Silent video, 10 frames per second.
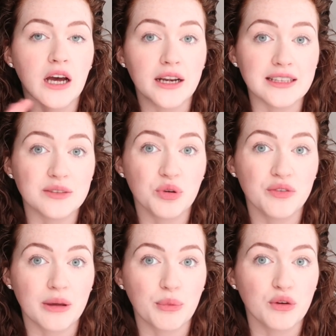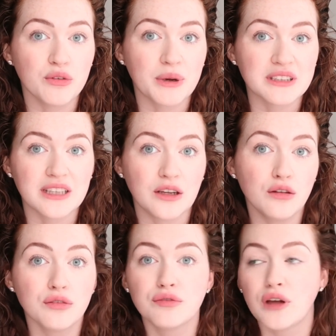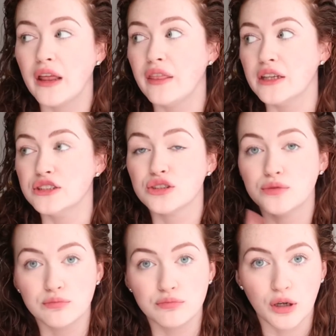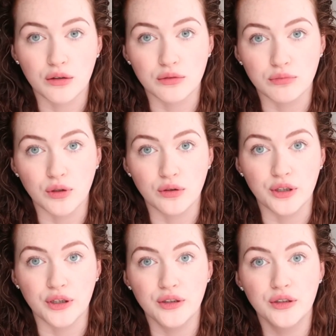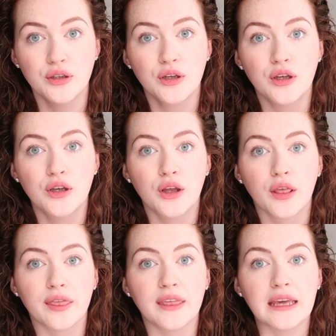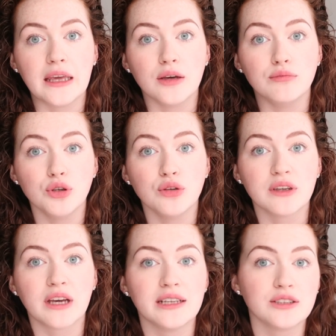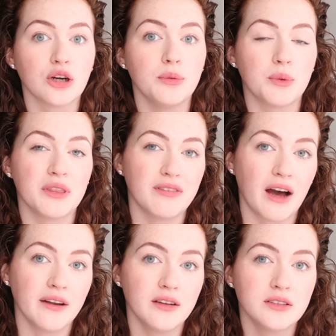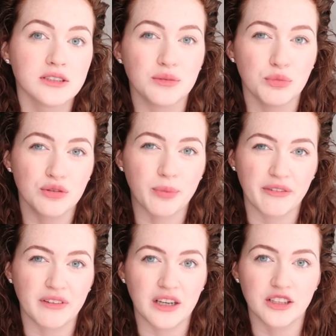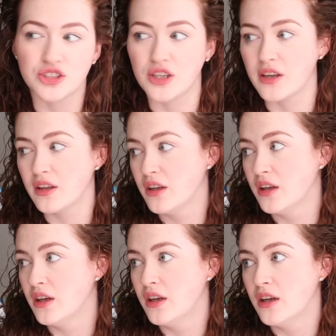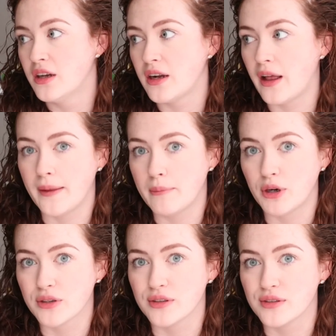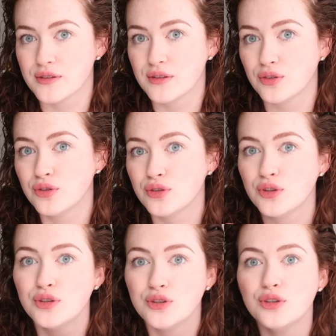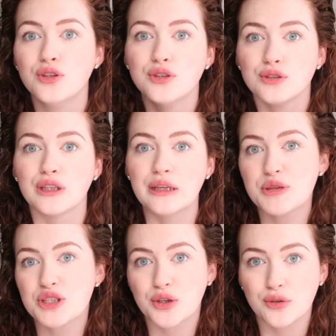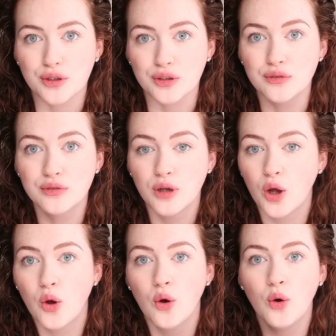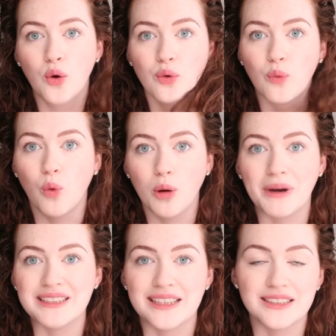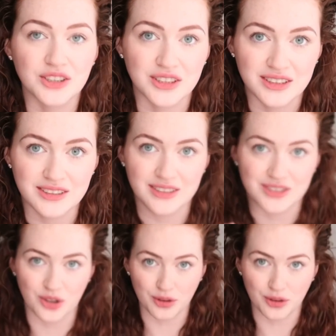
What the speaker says: I need to move them over myself. And then tomorrow morning, the moving guys are coming with the van to move my furniture and then boxes. So let me show you what my day is gonna consist